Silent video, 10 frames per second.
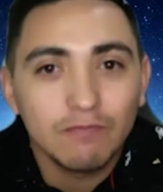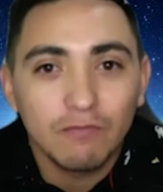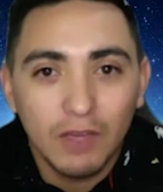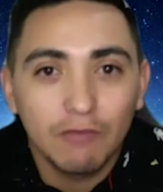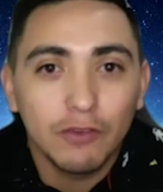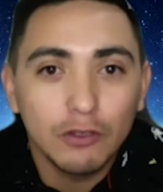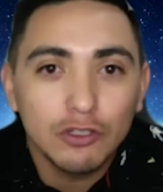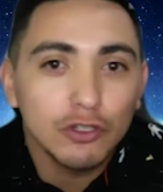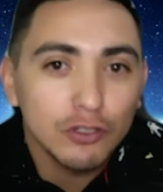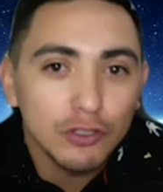
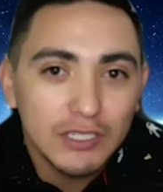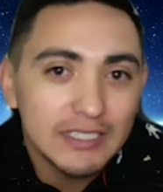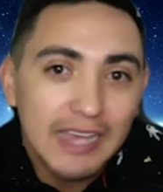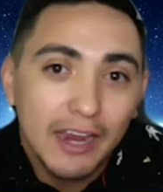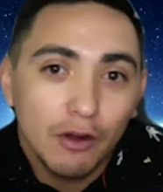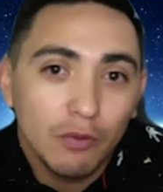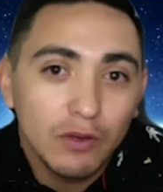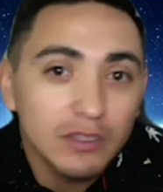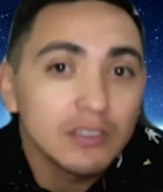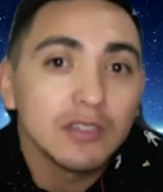future desire
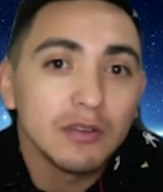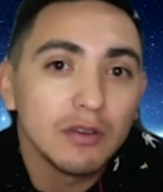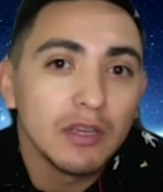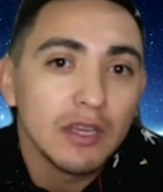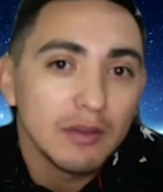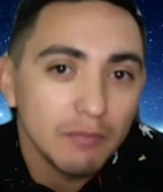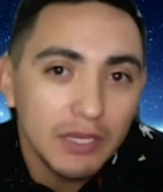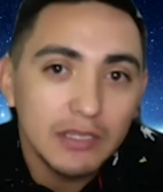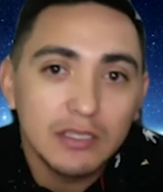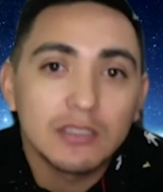would to
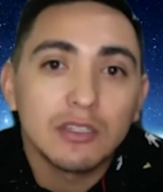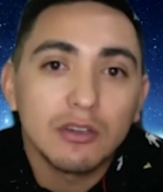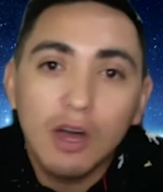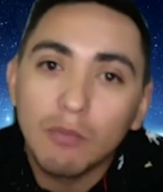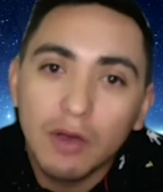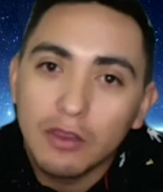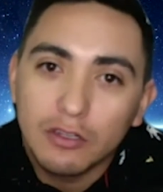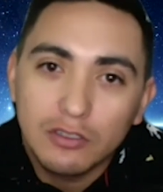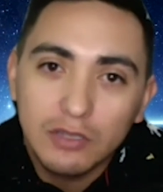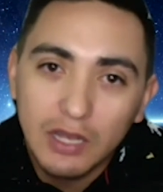be to still help
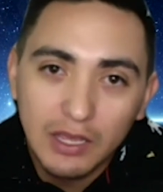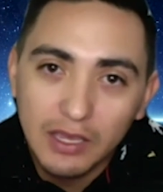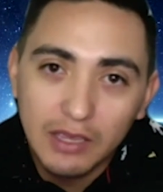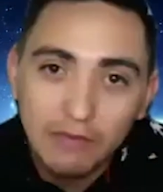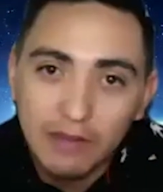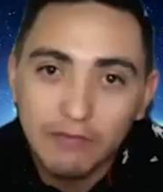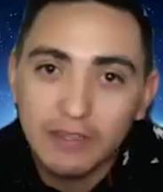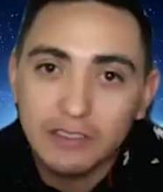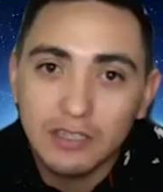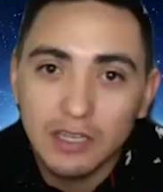others, like even if
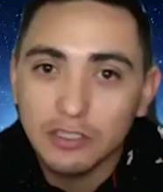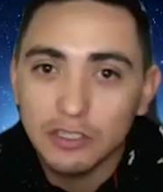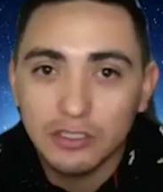it's not just